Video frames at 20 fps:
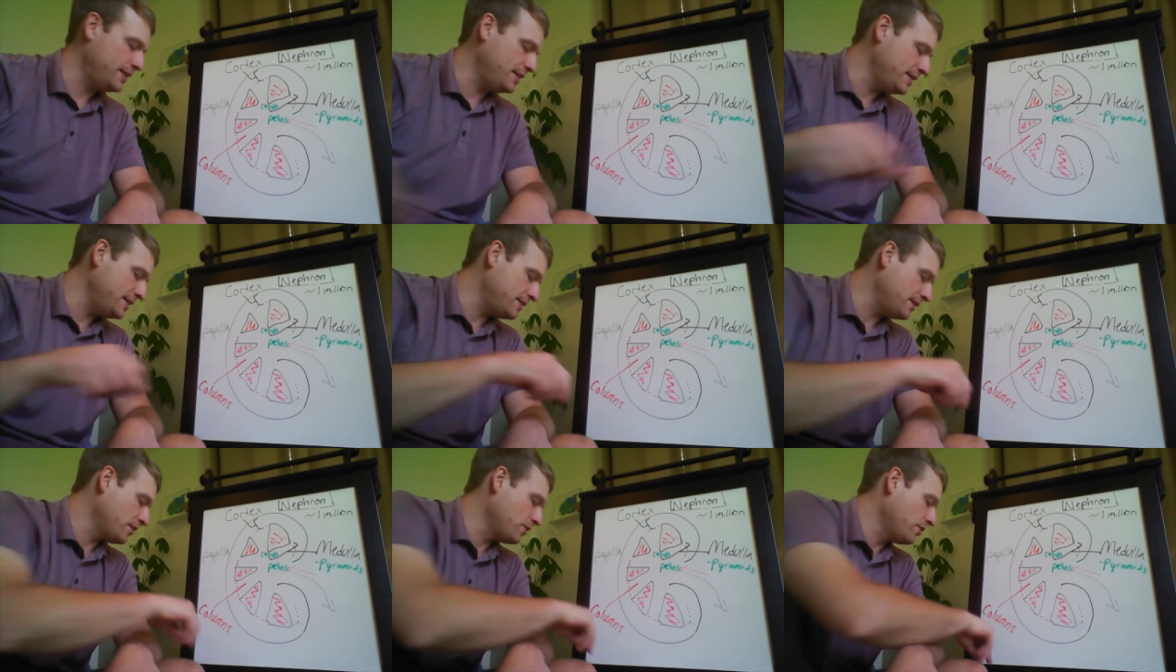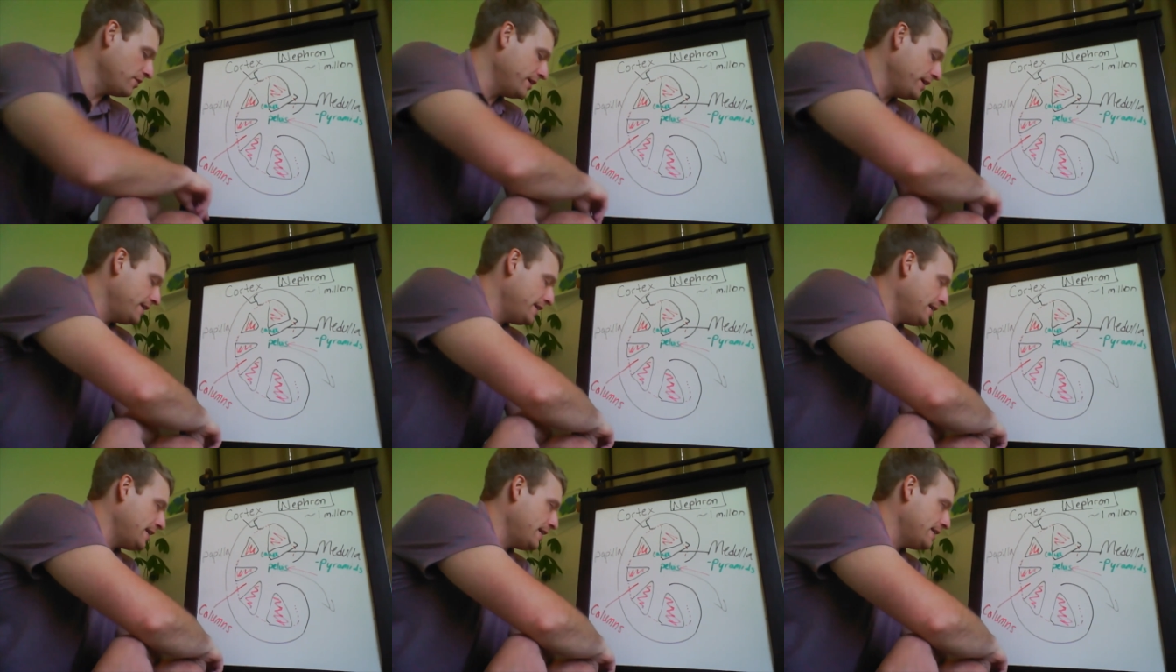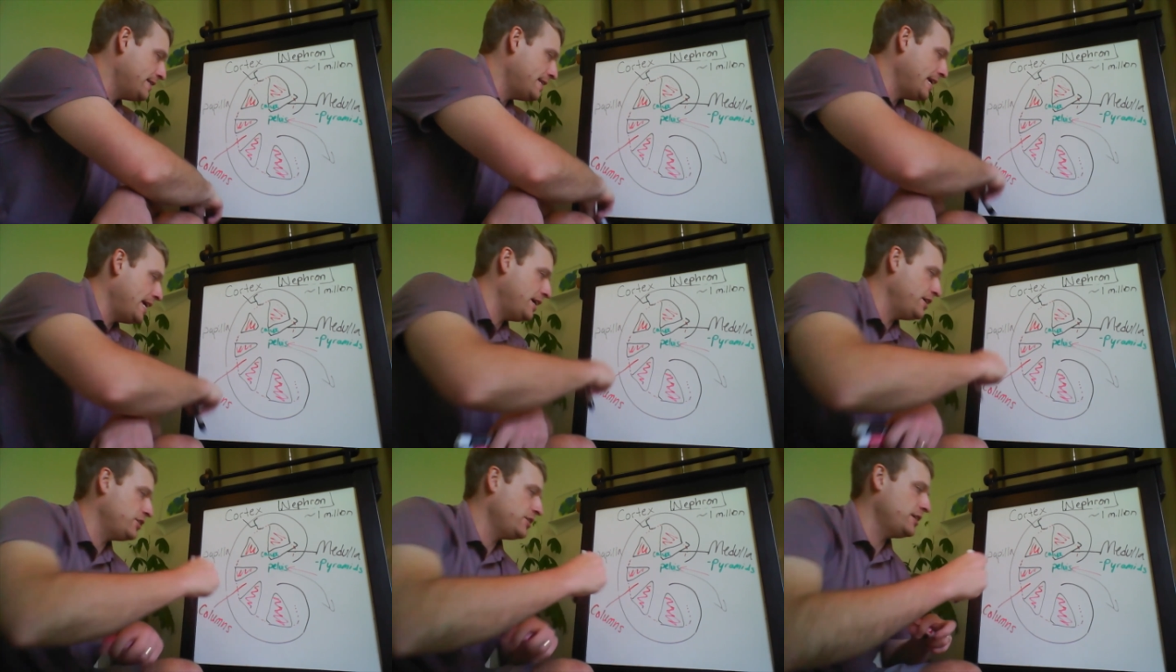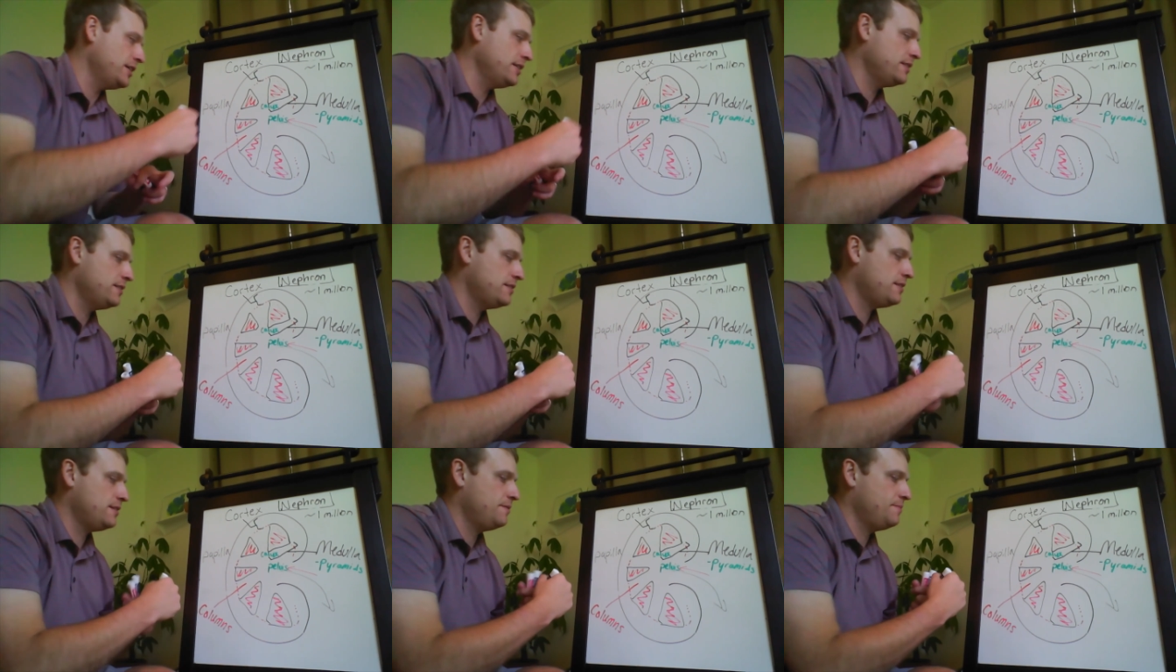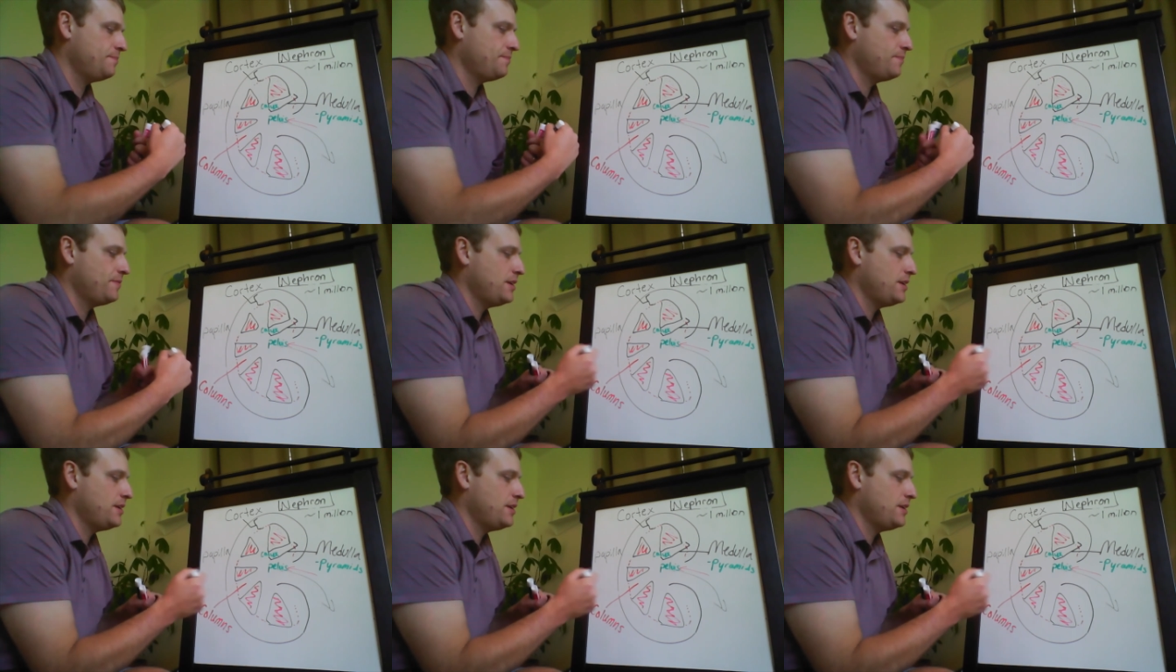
these little indentations.